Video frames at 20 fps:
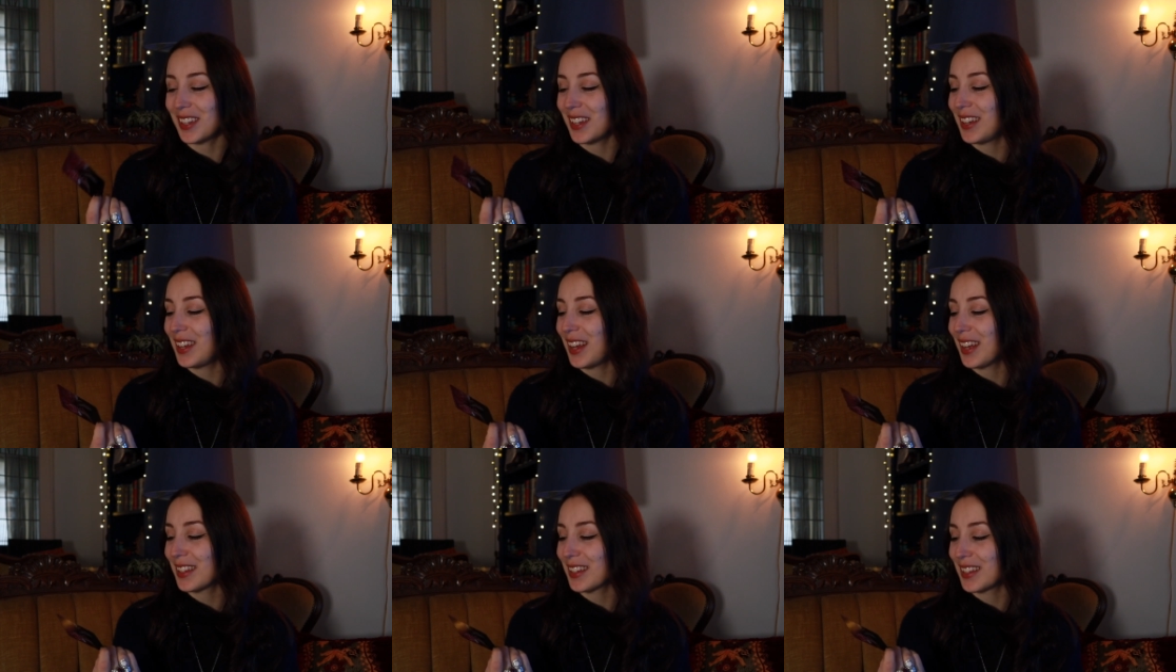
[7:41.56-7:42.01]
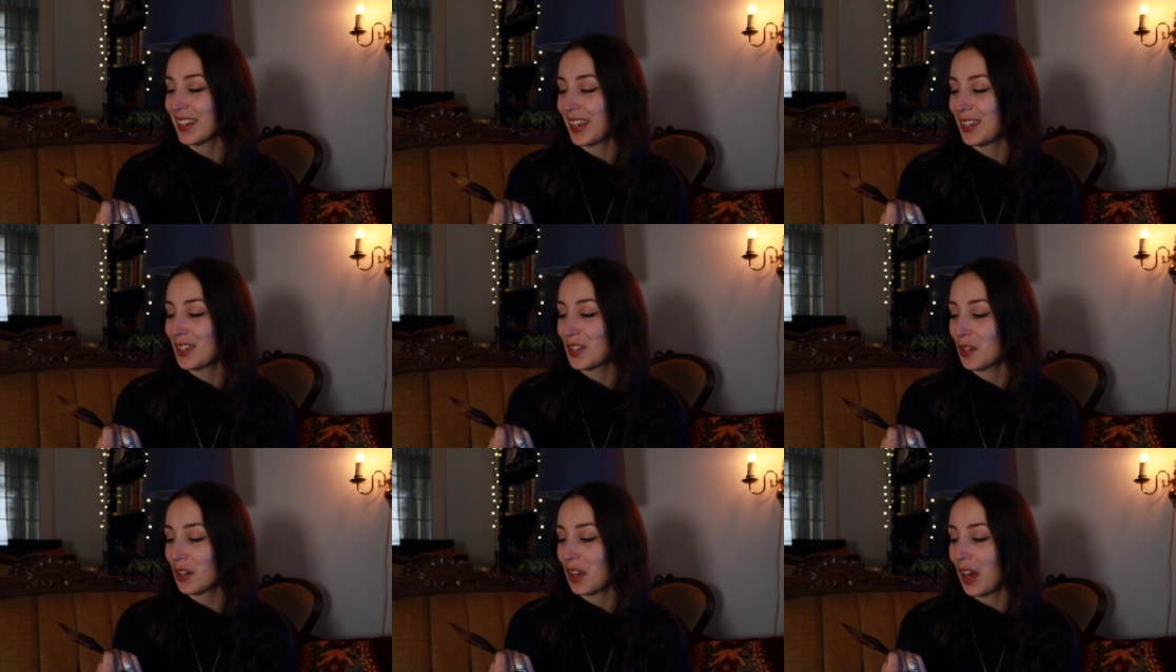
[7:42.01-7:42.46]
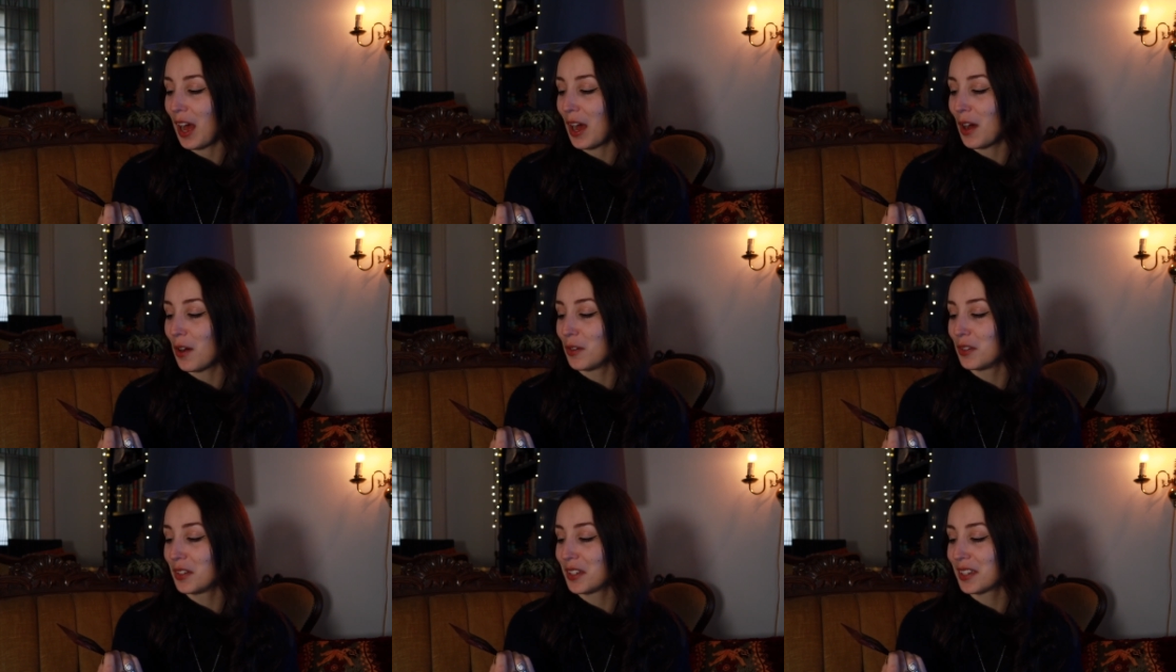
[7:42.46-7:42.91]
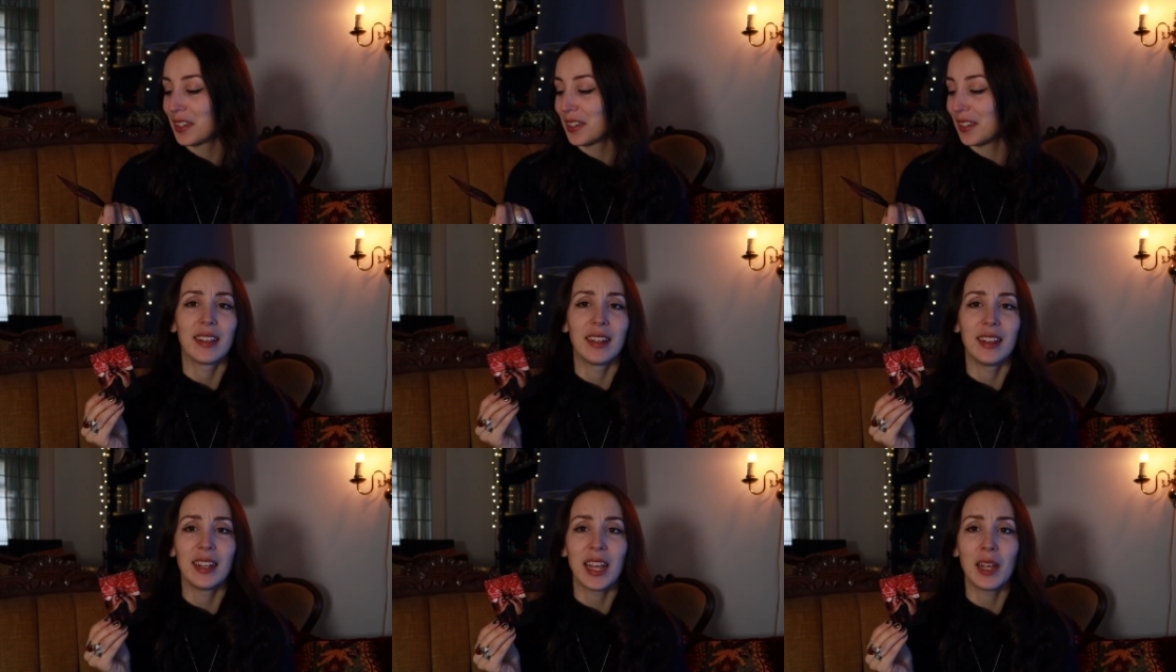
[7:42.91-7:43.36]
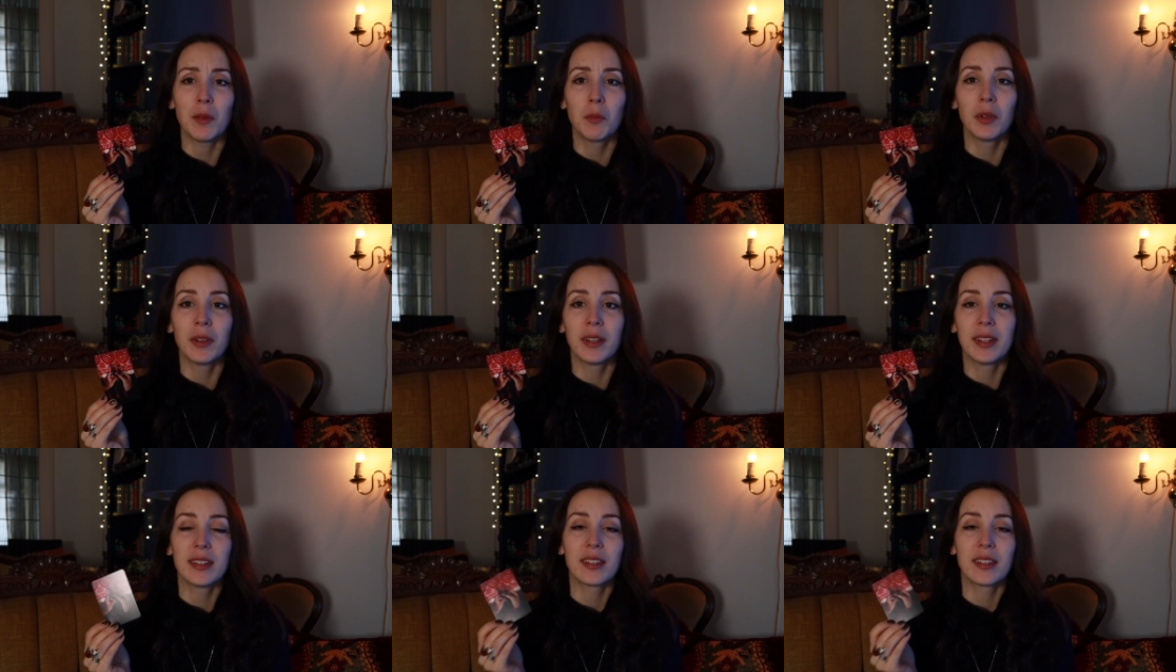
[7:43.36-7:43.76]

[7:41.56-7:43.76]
And yes, I took out the label